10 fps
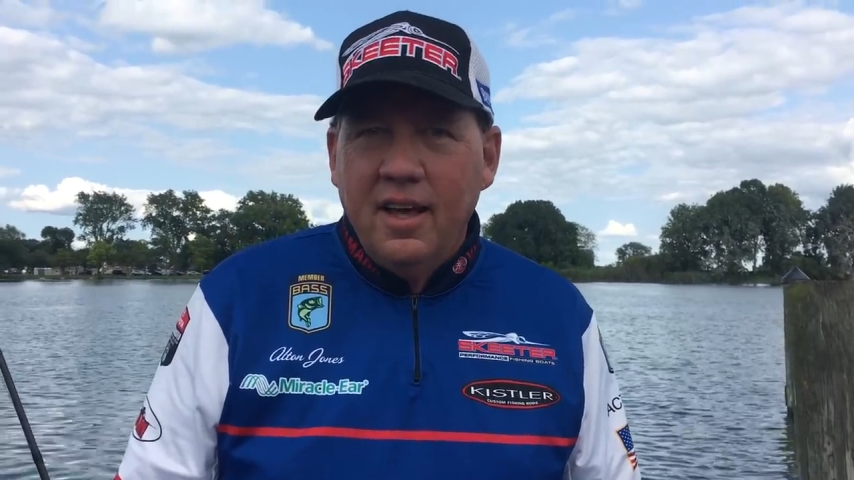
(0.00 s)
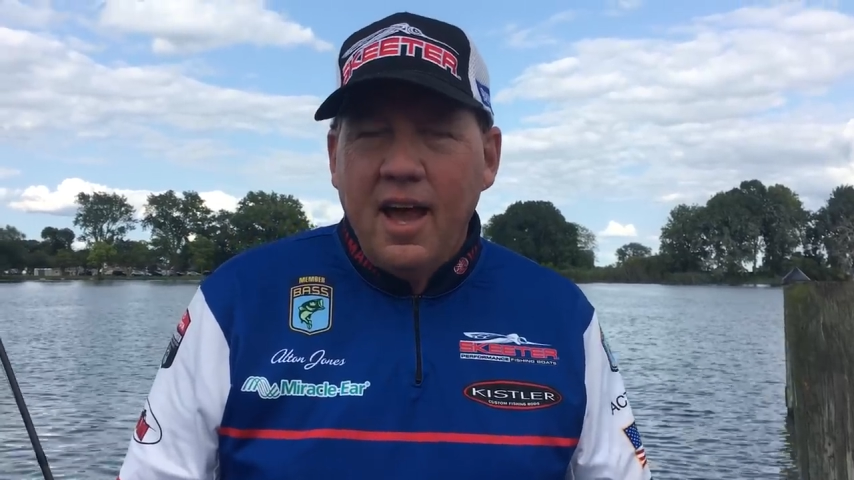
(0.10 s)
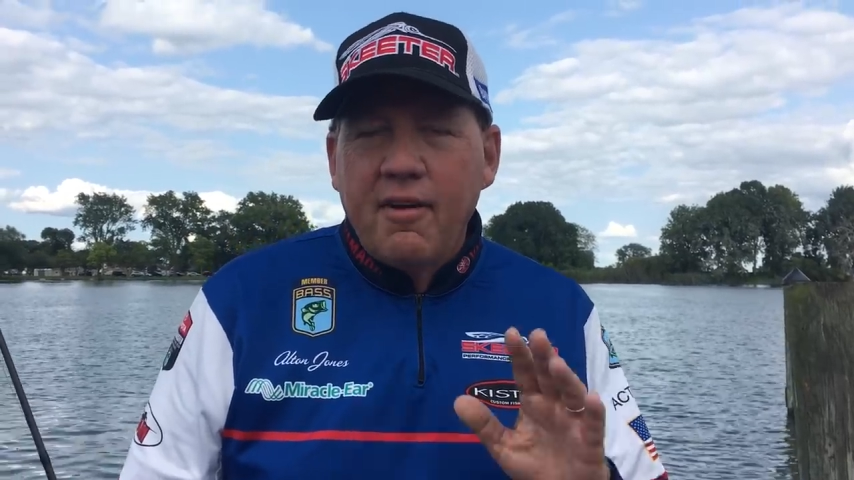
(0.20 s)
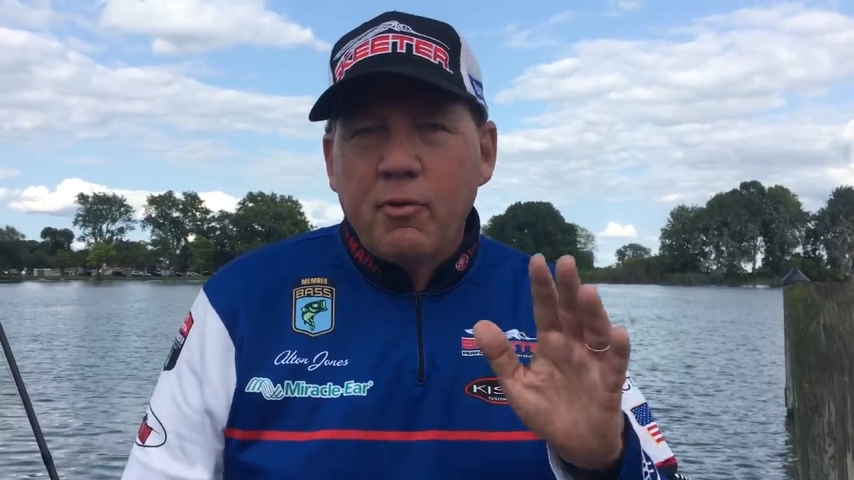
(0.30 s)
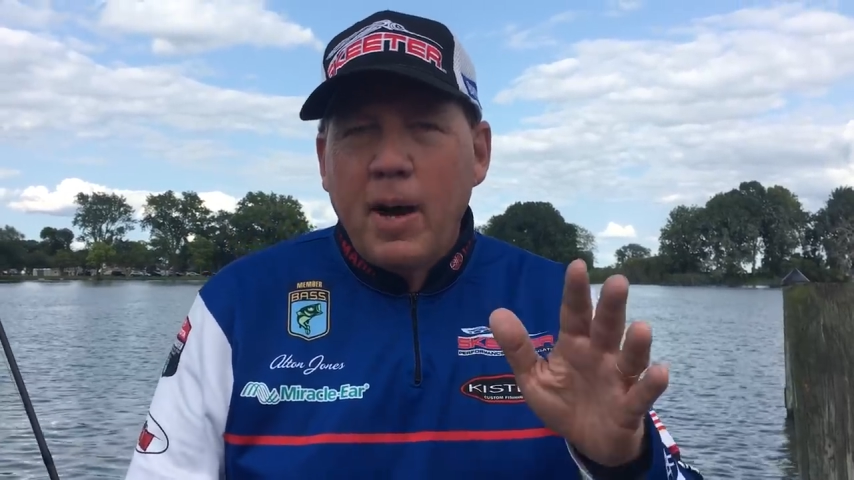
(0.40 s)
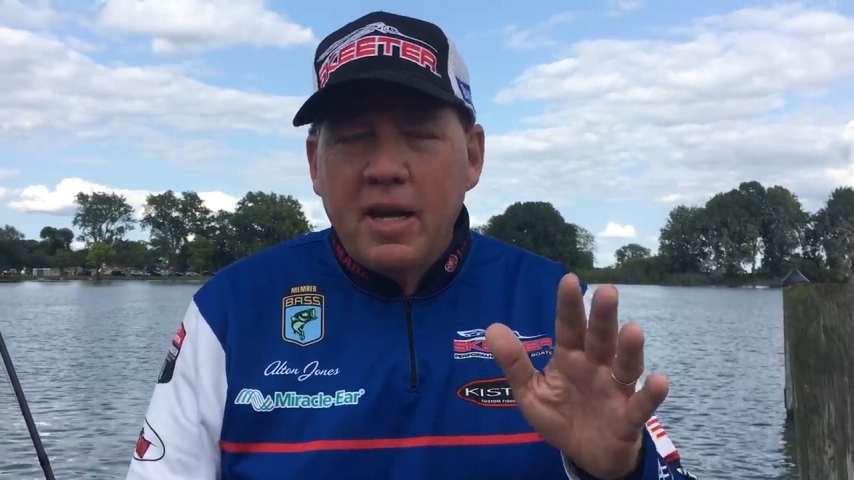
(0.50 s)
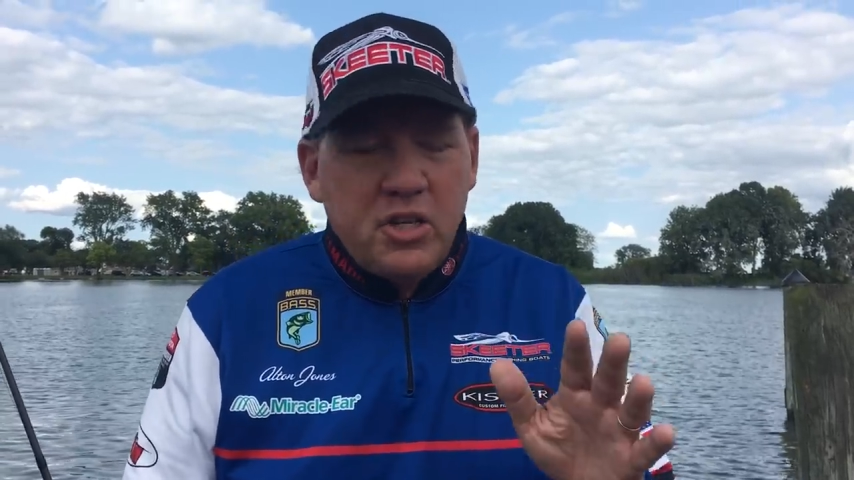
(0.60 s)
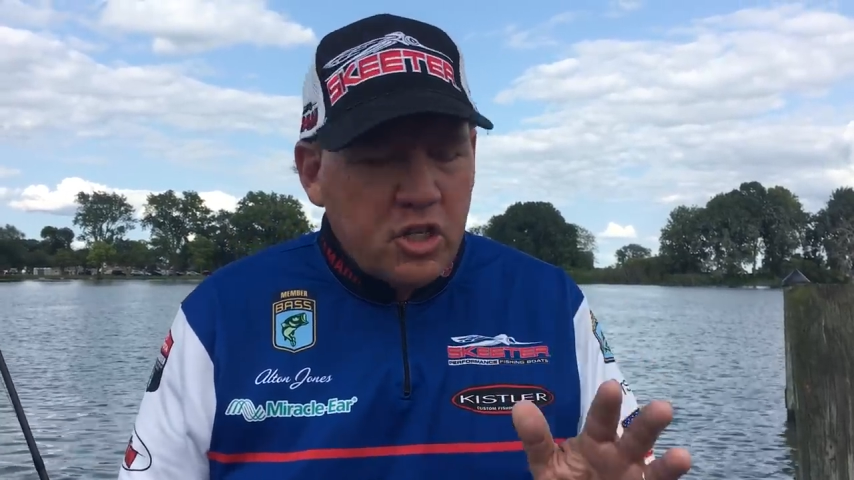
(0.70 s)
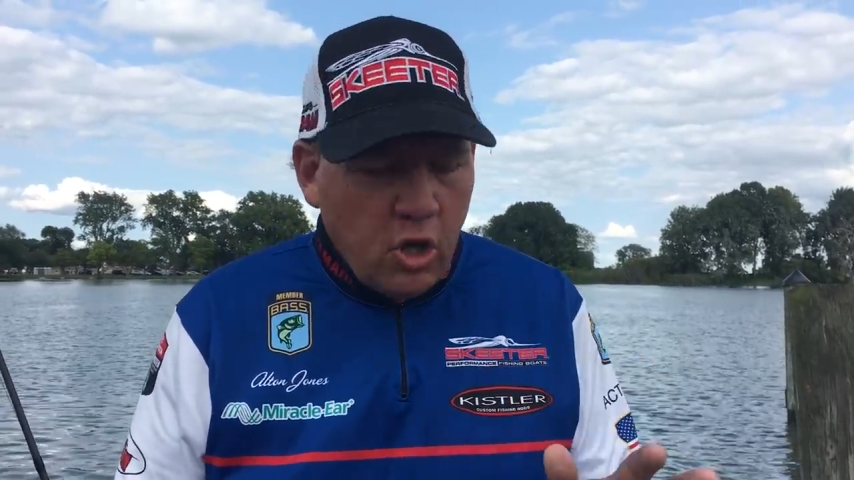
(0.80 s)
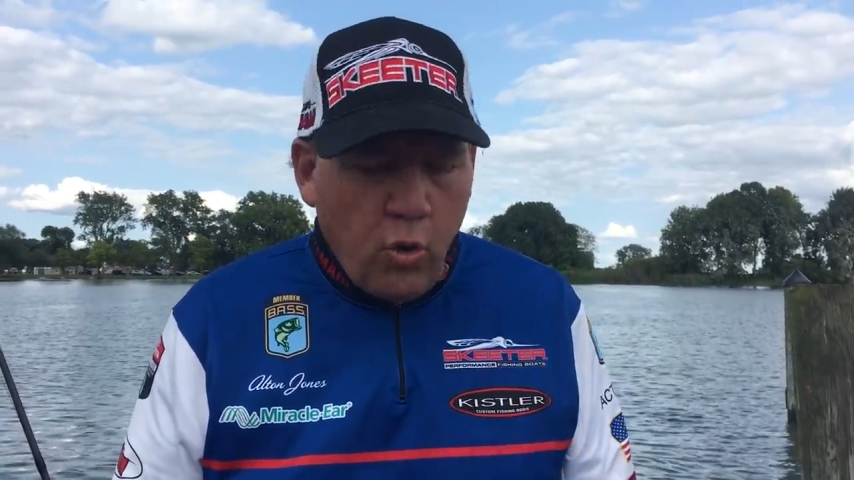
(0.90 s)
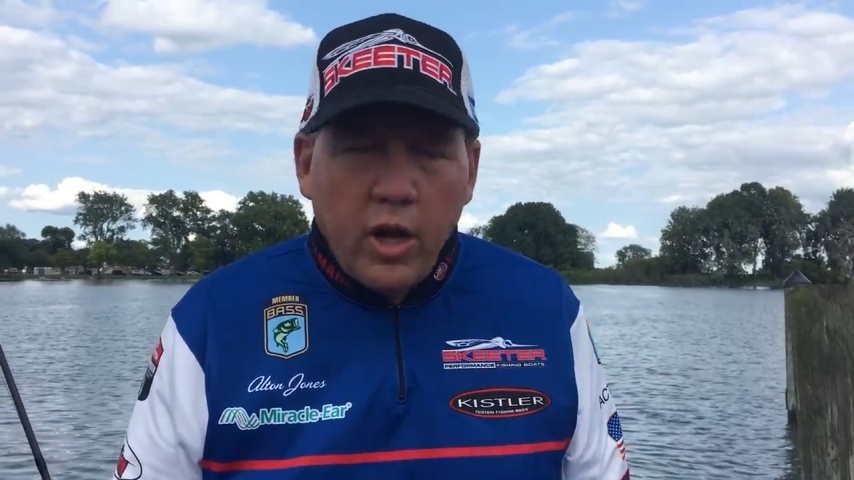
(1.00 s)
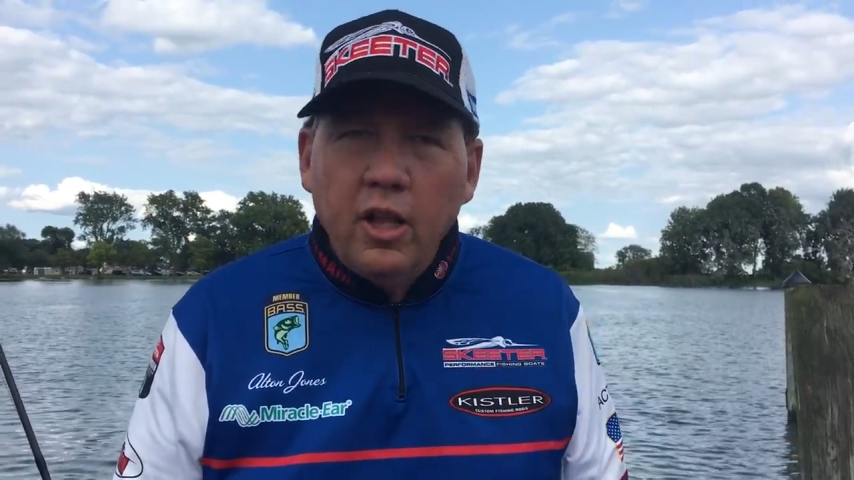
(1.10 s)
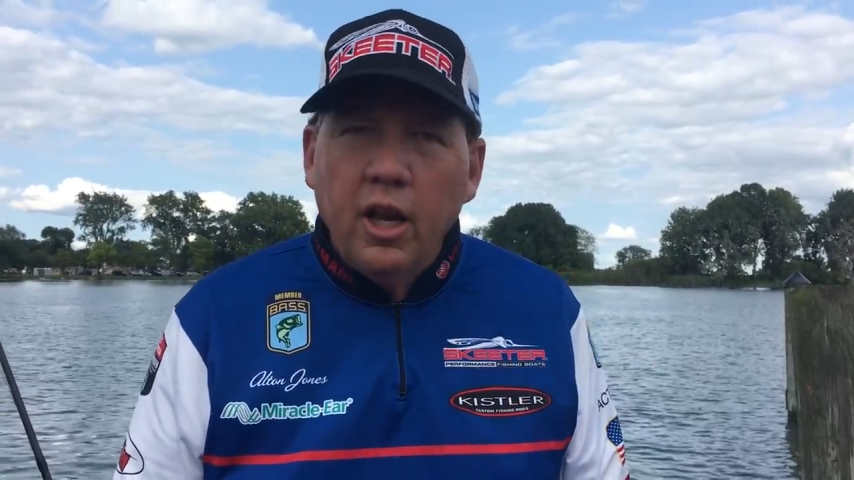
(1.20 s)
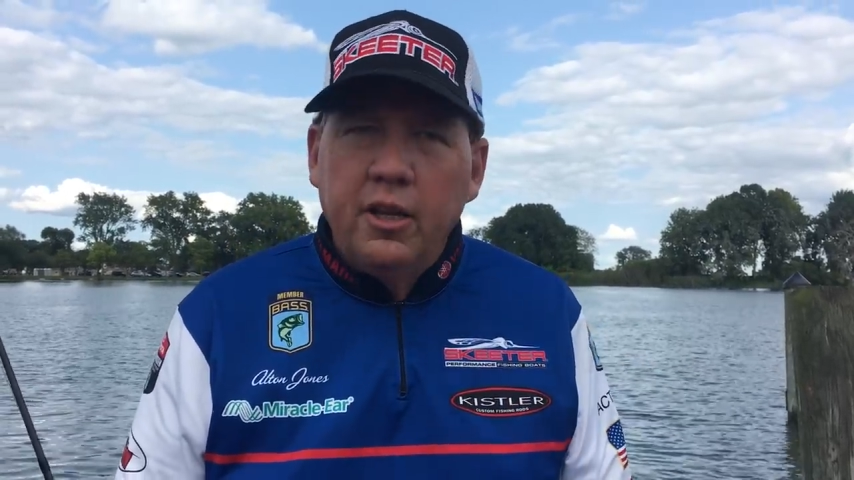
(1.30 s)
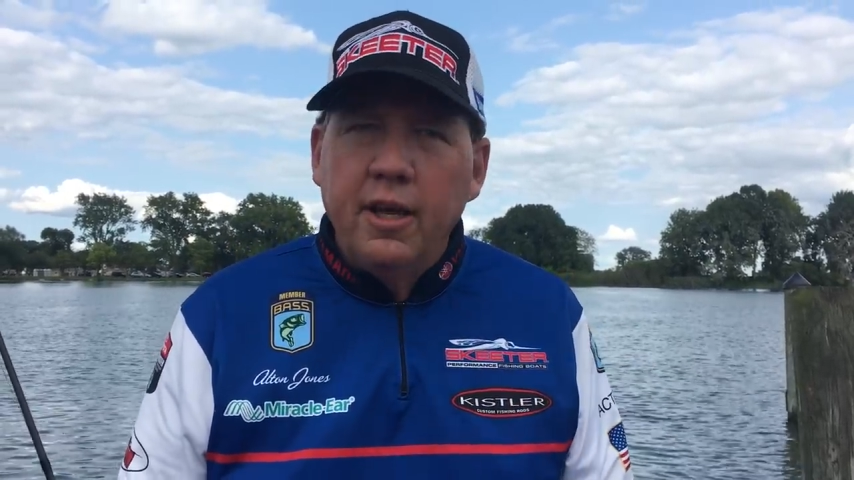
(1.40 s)
Hey everybody, just a quick
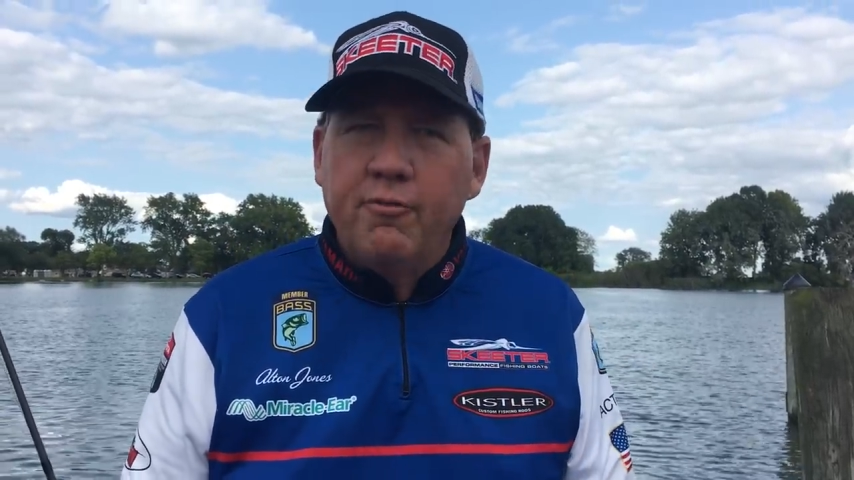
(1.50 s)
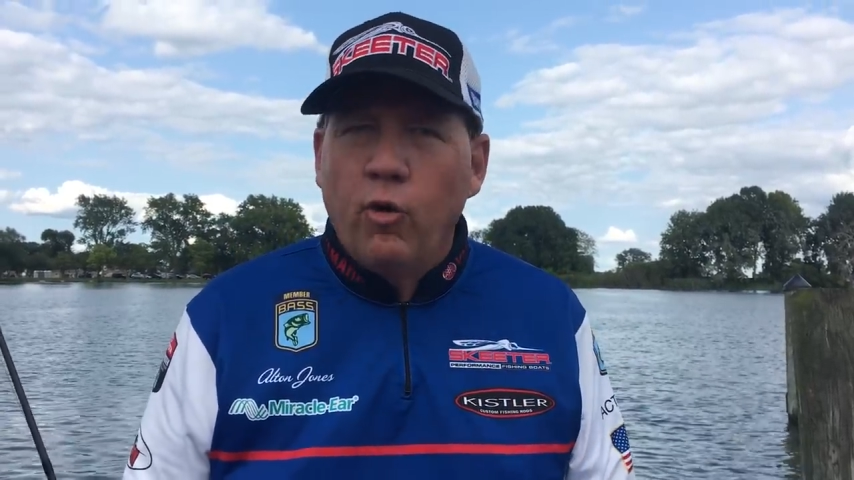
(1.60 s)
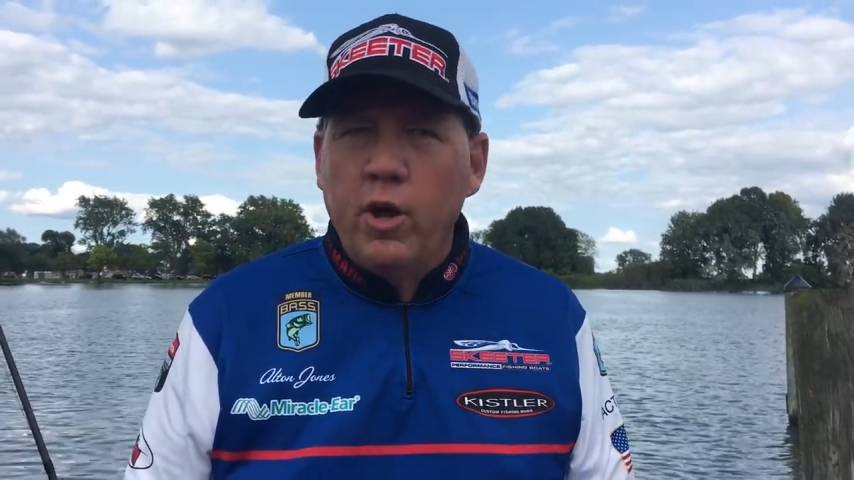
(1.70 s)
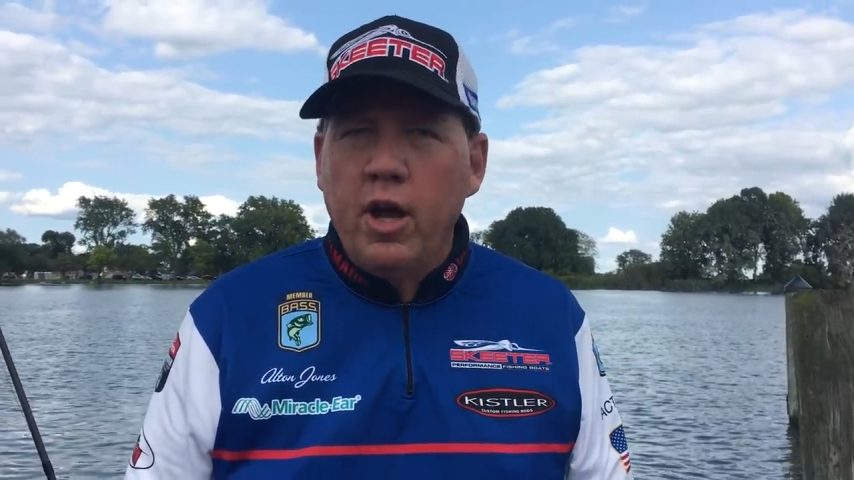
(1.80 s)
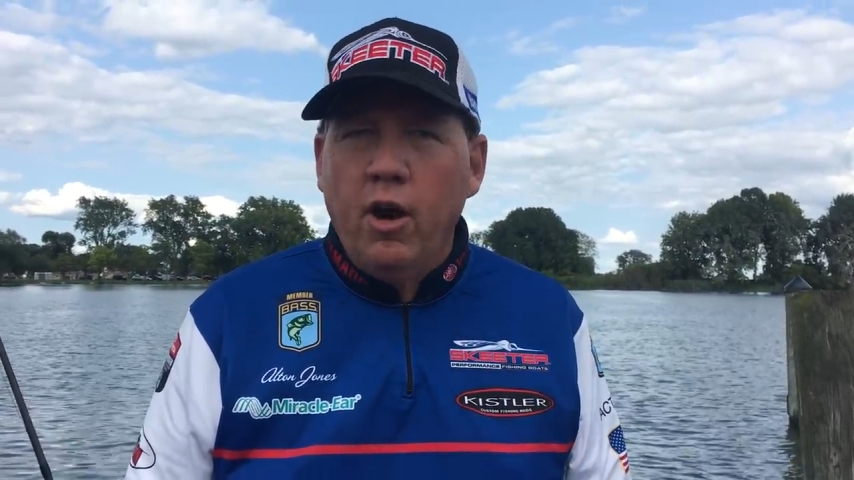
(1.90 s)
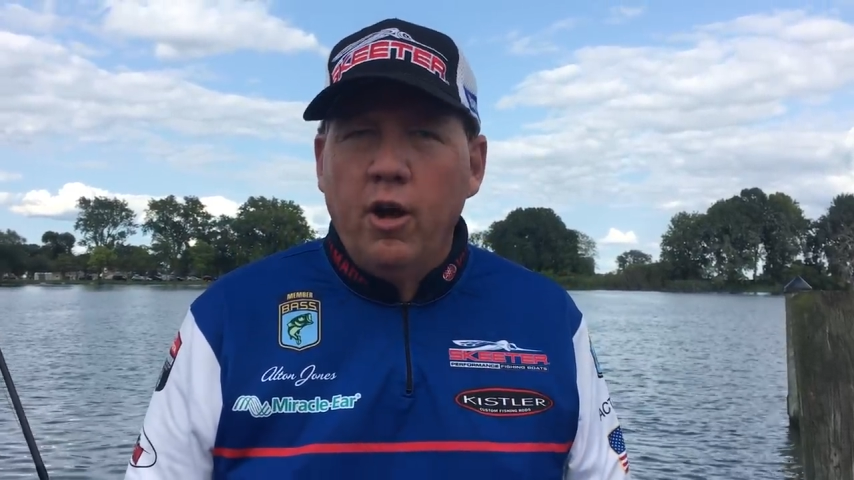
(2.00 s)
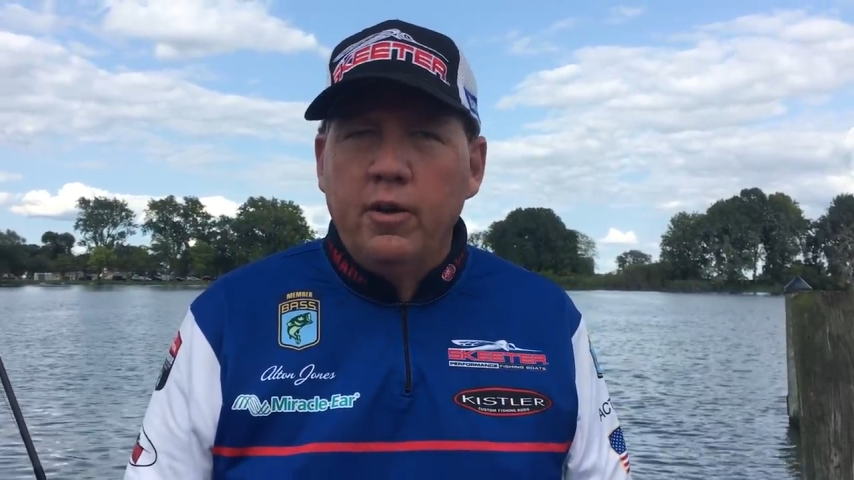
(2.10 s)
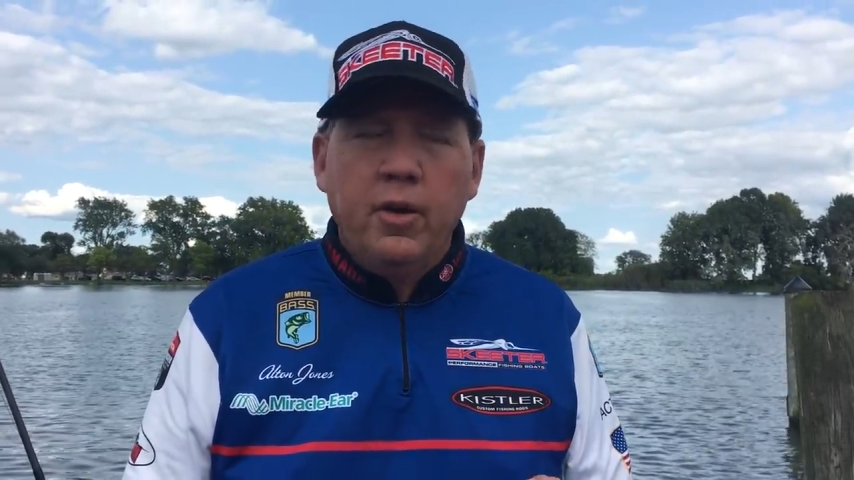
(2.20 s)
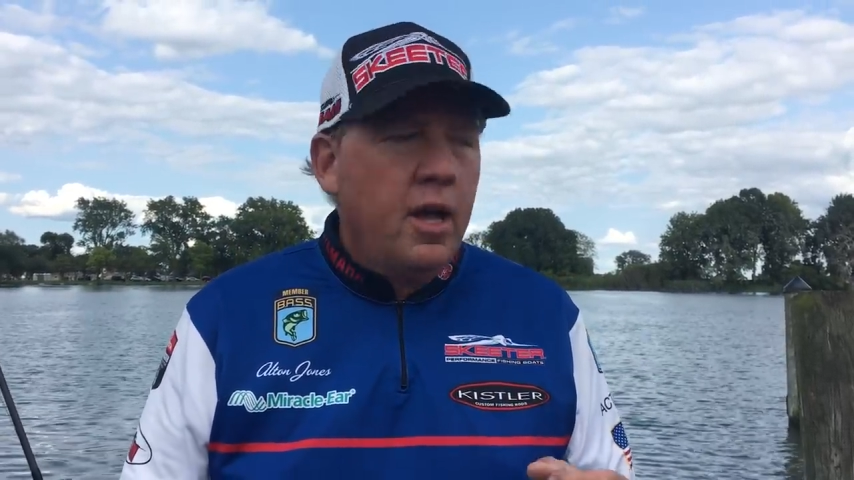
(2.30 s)
little tip for you on